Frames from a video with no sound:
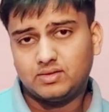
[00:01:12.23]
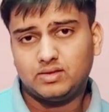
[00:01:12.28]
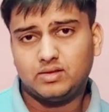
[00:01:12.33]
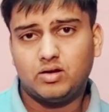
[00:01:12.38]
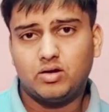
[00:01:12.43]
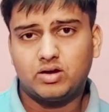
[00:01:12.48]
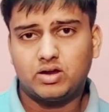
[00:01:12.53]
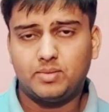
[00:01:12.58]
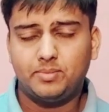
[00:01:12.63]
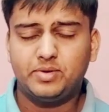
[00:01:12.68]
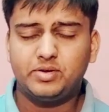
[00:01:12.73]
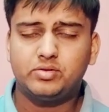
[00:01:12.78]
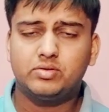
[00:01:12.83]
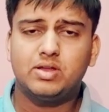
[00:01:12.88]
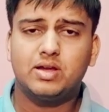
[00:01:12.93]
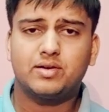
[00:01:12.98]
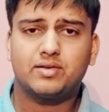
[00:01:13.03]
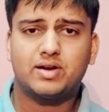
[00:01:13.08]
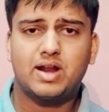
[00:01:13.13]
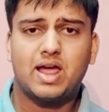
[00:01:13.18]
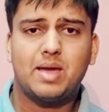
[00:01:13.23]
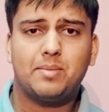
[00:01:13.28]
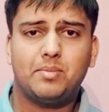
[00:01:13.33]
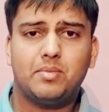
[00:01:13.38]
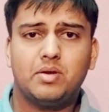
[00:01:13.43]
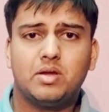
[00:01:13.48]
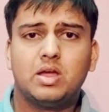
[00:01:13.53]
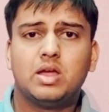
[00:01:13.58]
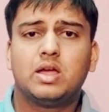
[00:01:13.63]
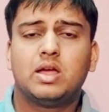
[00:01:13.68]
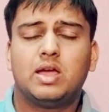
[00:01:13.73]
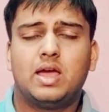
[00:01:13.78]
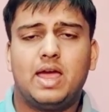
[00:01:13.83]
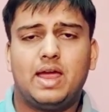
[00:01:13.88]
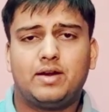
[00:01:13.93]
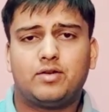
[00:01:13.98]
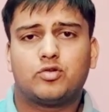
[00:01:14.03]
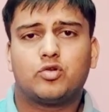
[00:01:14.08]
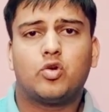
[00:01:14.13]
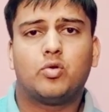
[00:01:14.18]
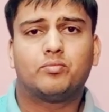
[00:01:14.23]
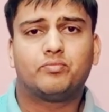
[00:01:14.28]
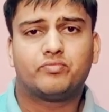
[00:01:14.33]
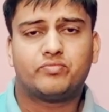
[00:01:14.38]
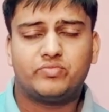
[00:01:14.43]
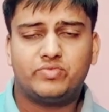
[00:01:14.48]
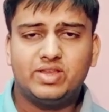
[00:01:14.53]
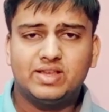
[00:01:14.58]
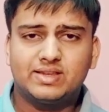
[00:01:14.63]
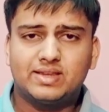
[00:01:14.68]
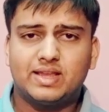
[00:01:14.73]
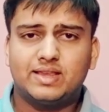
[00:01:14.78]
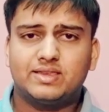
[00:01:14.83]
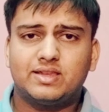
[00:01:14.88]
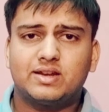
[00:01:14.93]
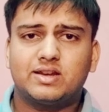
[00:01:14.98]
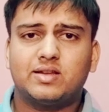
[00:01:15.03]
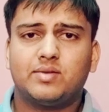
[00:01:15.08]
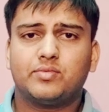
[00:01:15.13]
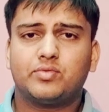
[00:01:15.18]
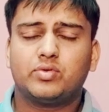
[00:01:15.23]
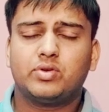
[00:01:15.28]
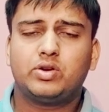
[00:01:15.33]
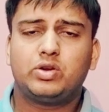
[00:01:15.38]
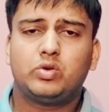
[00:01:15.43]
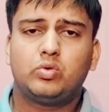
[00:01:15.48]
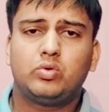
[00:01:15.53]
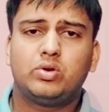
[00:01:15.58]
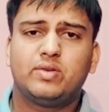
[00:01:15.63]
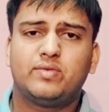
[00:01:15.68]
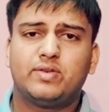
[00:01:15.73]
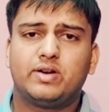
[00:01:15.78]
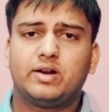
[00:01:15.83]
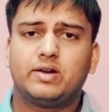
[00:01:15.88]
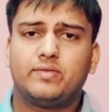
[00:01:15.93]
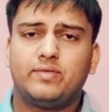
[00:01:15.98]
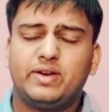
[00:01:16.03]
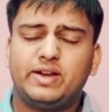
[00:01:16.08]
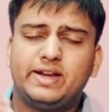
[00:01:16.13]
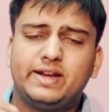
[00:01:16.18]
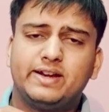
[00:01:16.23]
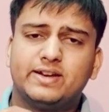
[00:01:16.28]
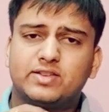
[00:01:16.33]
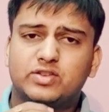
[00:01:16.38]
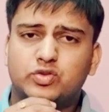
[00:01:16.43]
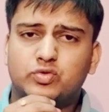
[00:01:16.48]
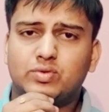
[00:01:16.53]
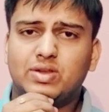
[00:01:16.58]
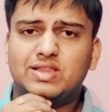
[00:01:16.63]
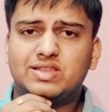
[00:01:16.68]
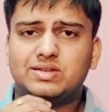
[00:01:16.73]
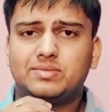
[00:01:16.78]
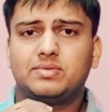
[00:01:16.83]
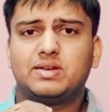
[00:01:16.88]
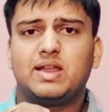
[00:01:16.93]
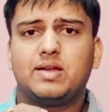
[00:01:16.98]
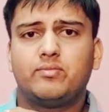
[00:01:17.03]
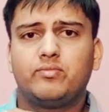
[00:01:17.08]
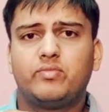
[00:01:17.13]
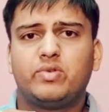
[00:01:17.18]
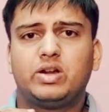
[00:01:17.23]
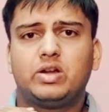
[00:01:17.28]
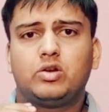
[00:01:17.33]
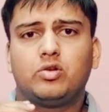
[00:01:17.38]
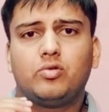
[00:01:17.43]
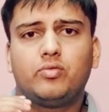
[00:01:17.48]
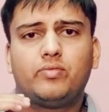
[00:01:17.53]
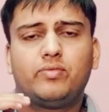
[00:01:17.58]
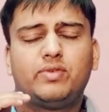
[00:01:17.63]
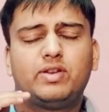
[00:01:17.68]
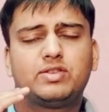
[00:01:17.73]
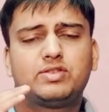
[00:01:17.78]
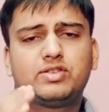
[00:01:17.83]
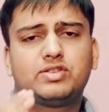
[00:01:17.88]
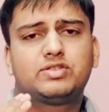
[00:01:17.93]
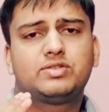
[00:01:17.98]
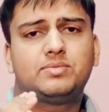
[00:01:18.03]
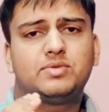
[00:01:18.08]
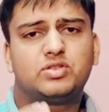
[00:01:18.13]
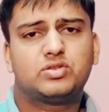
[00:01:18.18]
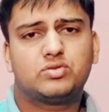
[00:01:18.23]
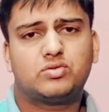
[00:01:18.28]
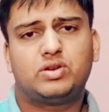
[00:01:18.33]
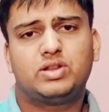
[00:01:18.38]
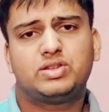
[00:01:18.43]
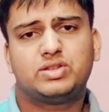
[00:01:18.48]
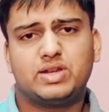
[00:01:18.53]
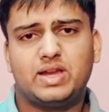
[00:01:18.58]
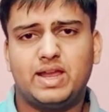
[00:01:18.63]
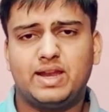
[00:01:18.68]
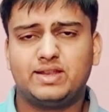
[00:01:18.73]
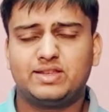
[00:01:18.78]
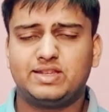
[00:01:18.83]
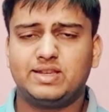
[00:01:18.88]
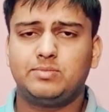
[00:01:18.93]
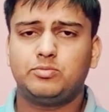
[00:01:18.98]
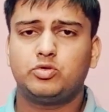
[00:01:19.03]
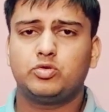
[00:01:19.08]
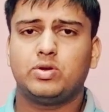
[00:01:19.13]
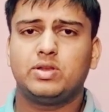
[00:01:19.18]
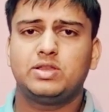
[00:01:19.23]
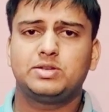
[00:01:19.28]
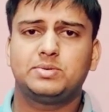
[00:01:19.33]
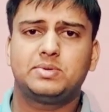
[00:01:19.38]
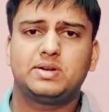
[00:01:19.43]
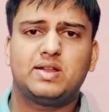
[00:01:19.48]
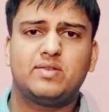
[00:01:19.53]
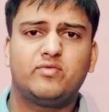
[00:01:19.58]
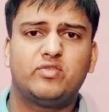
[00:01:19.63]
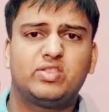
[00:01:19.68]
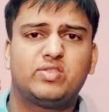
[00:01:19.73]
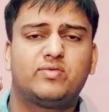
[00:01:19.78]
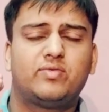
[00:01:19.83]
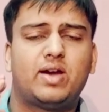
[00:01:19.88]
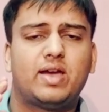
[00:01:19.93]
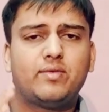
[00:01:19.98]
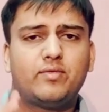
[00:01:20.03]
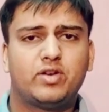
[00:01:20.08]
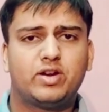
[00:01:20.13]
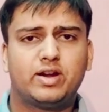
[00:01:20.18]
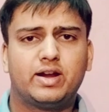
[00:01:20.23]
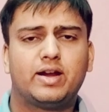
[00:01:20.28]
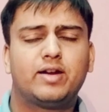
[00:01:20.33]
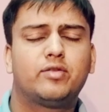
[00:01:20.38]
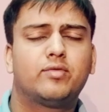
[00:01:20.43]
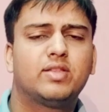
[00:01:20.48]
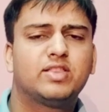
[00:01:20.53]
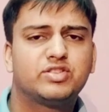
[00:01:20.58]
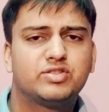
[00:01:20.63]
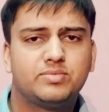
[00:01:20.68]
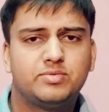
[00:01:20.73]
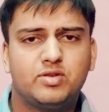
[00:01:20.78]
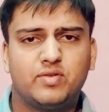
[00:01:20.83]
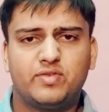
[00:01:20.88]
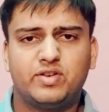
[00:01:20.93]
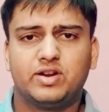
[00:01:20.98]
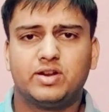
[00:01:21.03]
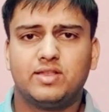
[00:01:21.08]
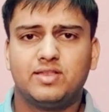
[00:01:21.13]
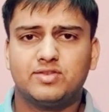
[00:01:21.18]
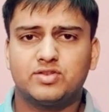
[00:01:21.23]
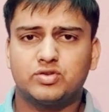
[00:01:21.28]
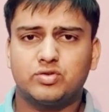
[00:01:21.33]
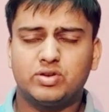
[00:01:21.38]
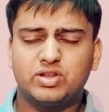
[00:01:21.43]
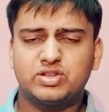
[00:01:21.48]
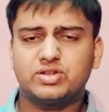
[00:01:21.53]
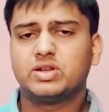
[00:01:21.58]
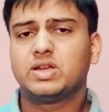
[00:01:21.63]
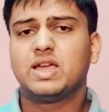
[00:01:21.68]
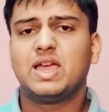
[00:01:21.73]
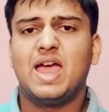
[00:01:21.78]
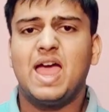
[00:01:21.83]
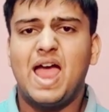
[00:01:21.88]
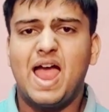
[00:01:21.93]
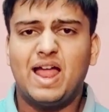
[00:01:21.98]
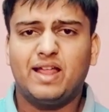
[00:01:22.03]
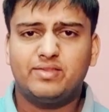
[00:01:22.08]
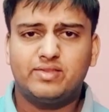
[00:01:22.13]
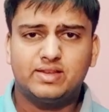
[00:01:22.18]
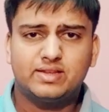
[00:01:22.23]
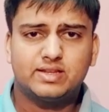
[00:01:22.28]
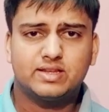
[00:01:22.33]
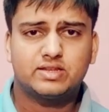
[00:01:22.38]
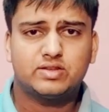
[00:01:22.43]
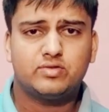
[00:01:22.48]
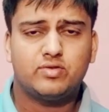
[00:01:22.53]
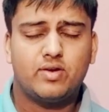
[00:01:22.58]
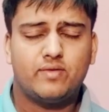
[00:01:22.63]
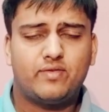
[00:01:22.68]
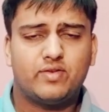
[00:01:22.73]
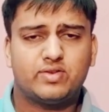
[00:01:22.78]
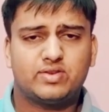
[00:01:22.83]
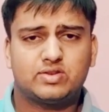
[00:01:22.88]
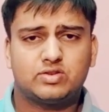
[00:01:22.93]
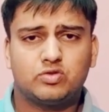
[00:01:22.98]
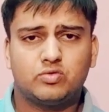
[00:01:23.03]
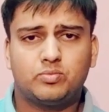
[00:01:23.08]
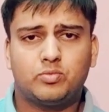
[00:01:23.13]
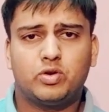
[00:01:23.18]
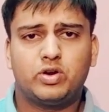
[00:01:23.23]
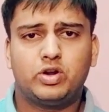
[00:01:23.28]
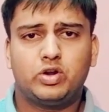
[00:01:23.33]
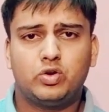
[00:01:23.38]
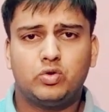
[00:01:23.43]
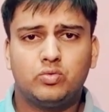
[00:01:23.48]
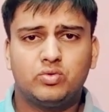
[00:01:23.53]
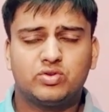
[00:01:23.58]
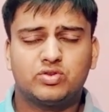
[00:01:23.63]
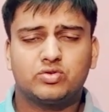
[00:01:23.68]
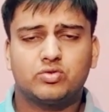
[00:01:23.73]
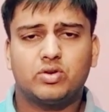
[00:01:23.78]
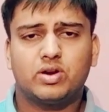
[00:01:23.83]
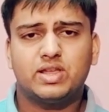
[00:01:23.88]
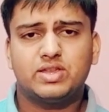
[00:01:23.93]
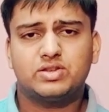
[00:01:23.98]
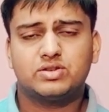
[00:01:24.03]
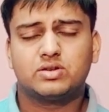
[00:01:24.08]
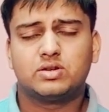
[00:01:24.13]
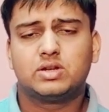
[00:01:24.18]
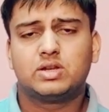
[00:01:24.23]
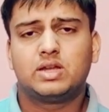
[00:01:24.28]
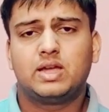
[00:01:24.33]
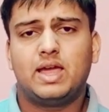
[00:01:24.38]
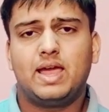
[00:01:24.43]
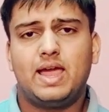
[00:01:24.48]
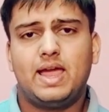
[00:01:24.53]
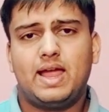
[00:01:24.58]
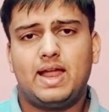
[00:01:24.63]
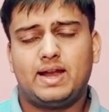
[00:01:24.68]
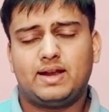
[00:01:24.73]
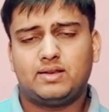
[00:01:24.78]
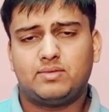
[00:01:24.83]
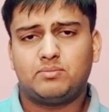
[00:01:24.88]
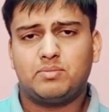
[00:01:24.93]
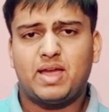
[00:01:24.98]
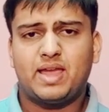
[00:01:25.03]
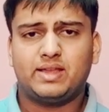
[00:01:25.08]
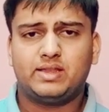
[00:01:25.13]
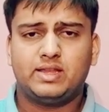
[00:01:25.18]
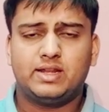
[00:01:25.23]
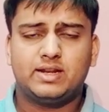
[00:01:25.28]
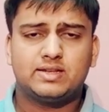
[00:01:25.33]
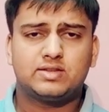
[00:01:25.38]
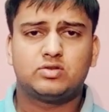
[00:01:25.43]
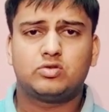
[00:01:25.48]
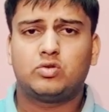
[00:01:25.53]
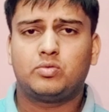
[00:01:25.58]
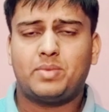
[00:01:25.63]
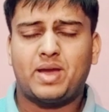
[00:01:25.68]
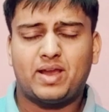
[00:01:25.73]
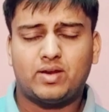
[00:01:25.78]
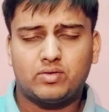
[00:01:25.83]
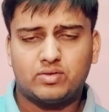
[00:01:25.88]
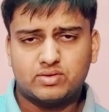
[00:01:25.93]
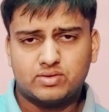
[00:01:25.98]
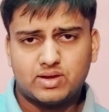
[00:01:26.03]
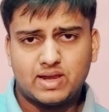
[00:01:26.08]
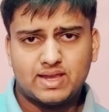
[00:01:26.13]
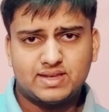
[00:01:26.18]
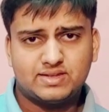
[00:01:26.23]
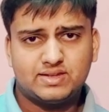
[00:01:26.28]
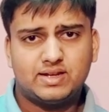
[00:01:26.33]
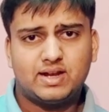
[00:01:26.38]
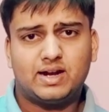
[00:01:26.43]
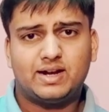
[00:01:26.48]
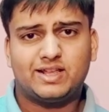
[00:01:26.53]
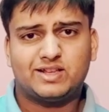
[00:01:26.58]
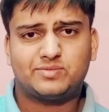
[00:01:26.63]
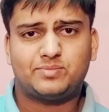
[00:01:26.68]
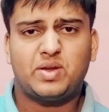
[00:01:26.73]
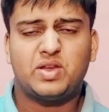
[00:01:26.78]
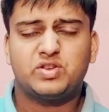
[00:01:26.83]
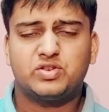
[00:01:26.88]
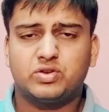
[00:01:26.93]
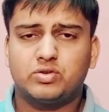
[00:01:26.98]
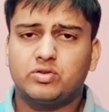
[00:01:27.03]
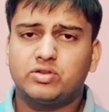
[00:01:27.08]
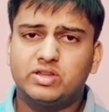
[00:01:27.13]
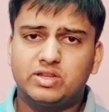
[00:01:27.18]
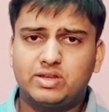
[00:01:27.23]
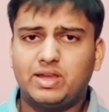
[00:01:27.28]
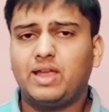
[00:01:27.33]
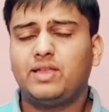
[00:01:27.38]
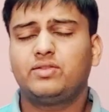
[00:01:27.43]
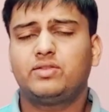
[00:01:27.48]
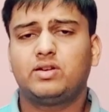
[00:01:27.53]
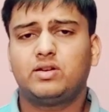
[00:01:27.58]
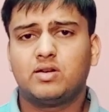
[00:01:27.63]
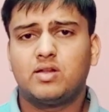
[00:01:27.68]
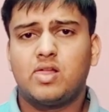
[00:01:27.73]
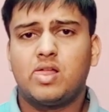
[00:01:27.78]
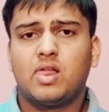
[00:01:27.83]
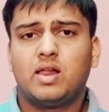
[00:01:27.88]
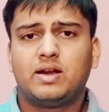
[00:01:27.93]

Now coming to the RAM and ROM, this handset comes with two different variants: 12GB RAM with 256GB storage and same 12GB RAM with 512GB of internal storage, and this is UFS 2.2 storage, and there is no micro SD card expansion on this handset.